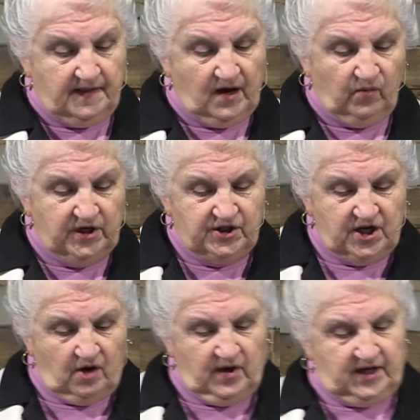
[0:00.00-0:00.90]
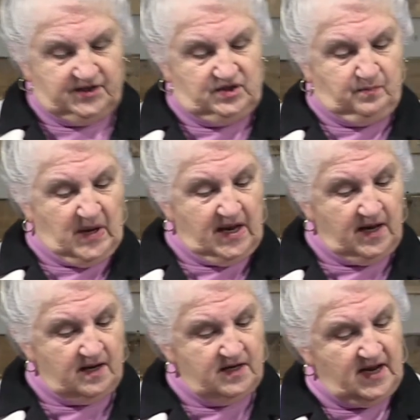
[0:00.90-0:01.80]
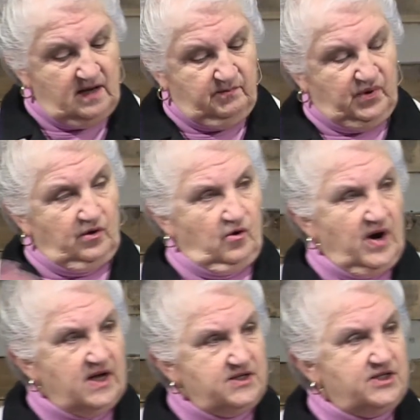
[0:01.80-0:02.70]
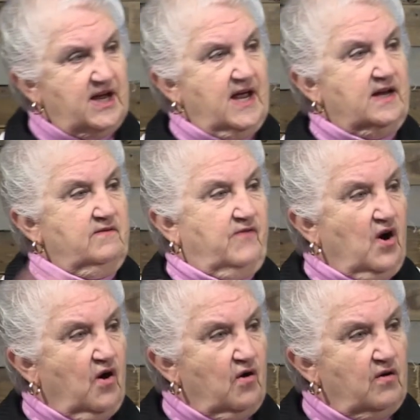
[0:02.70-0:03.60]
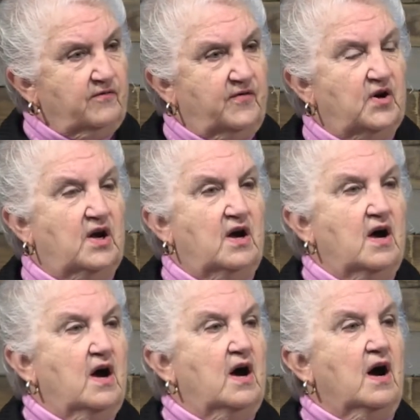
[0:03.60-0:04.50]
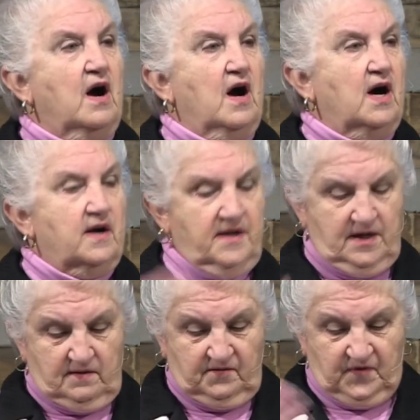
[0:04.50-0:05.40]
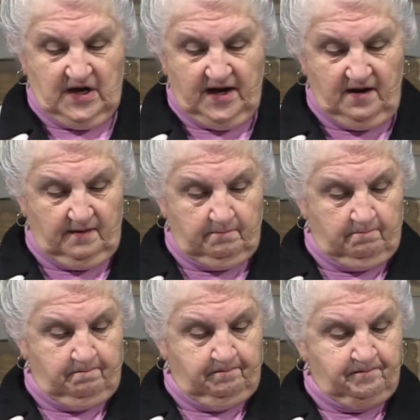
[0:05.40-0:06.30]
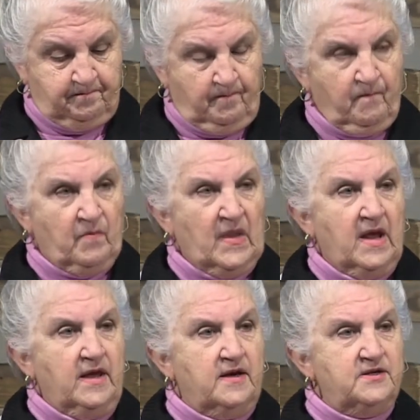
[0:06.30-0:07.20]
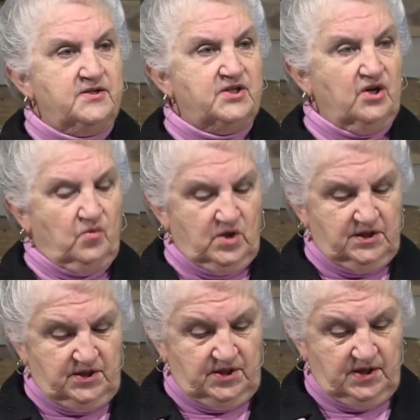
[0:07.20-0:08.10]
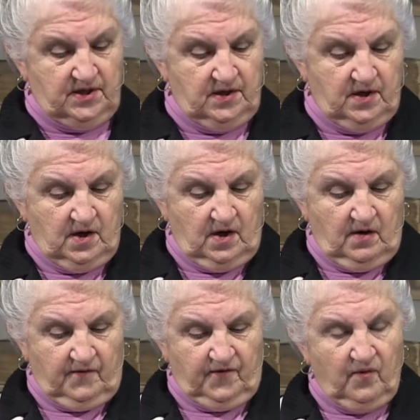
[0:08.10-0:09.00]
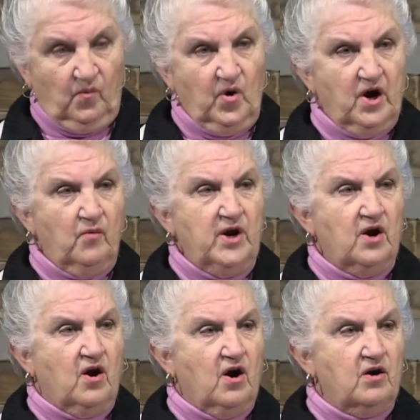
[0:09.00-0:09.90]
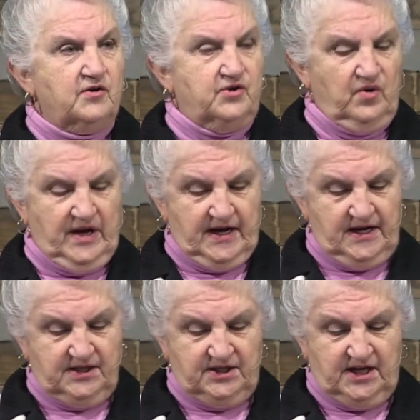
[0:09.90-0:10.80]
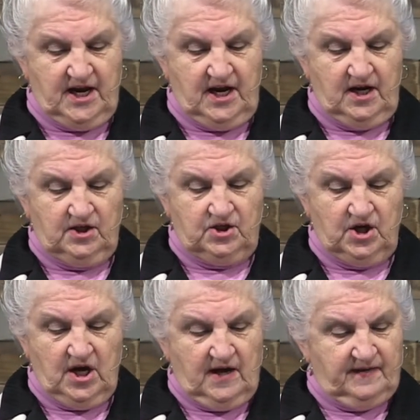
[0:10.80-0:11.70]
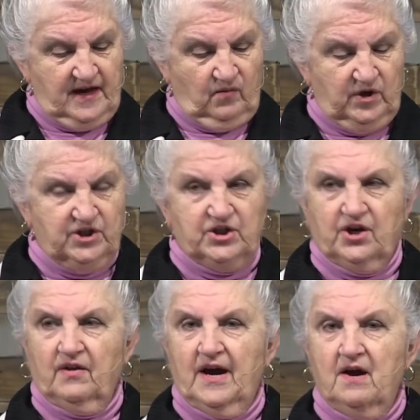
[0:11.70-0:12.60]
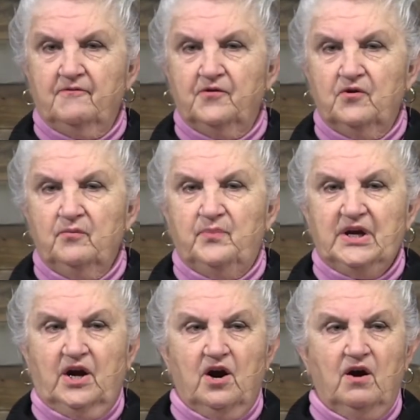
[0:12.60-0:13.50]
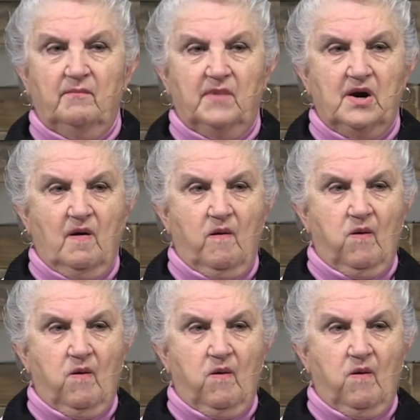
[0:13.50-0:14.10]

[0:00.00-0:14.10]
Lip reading: that we shall expand and progress and evolve ad infinitum, in a sequence from where we are to any stage that we shall ever become.